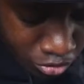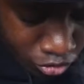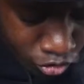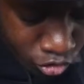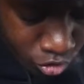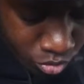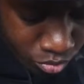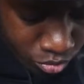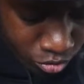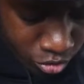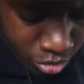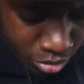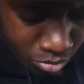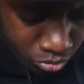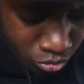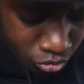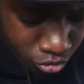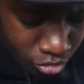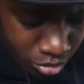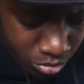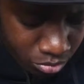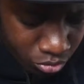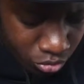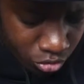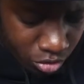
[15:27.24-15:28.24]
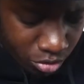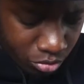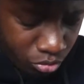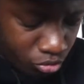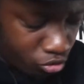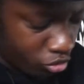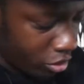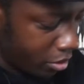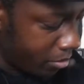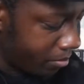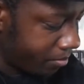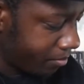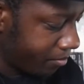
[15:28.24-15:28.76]
drip, drip, drip, drip,
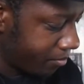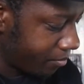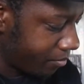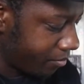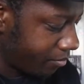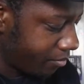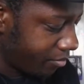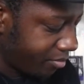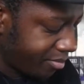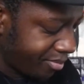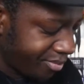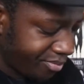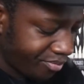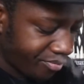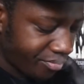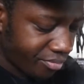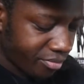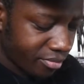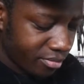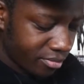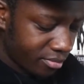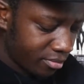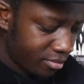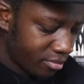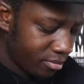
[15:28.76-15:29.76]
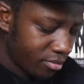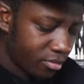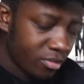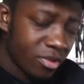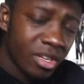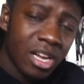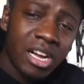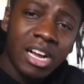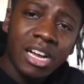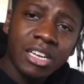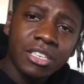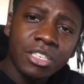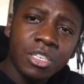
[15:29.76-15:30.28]
drip,
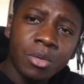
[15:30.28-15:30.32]
and